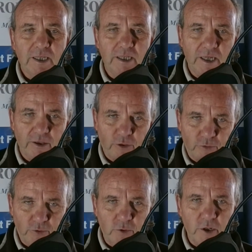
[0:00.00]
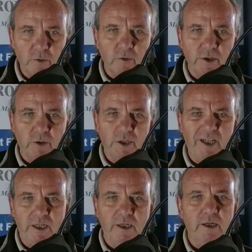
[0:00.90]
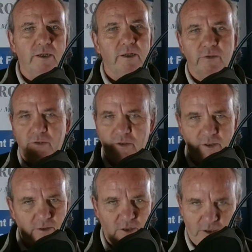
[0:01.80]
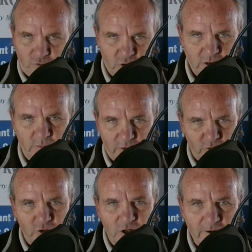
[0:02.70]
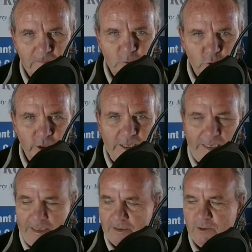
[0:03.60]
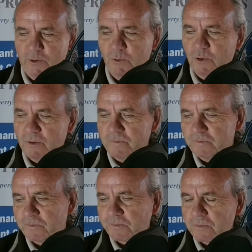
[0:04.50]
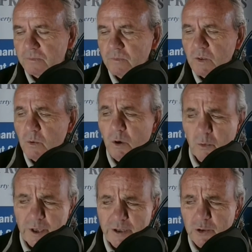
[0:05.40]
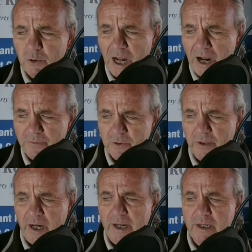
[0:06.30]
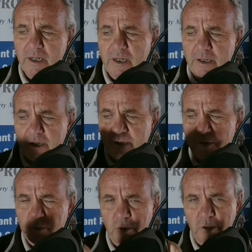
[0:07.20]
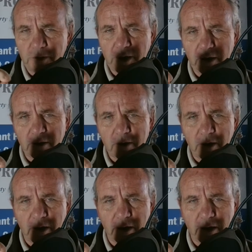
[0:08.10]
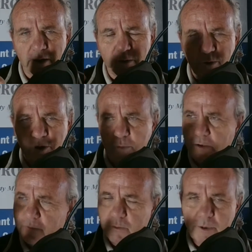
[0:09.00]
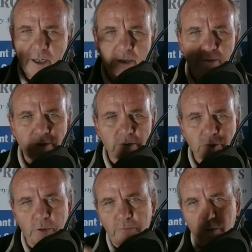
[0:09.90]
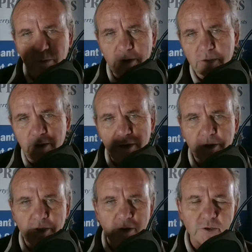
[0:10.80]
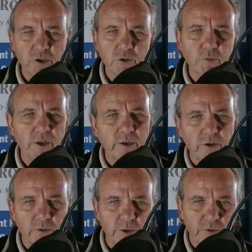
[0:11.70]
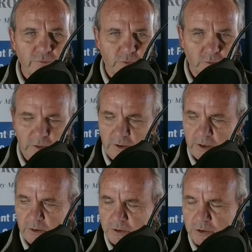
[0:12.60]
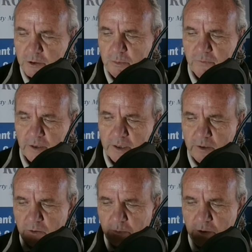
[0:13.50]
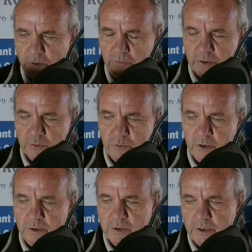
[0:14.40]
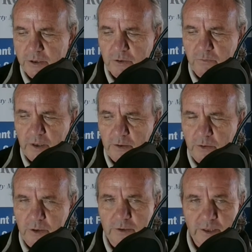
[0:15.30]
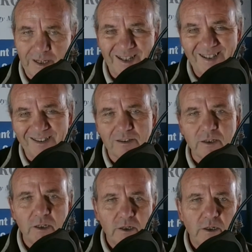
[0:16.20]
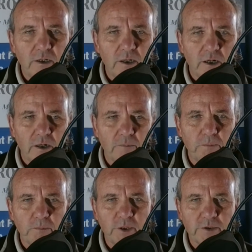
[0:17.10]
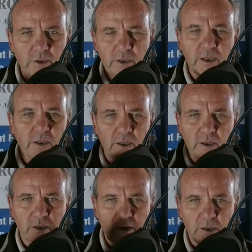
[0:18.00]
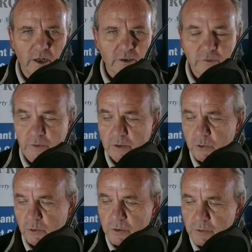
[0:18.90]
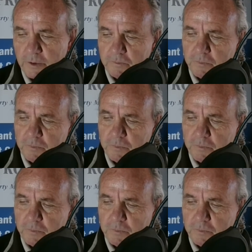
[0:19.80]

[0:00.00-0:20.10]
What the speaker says: get through it without eating it. And trust me, they're not going to eat steel wool. What we do after that is we'll take those spray foam cans, spray foam insulation, and just spray a little bit of foam in there just to provide a little bit of extra insulation value, because that is basically a loss of heat source, right?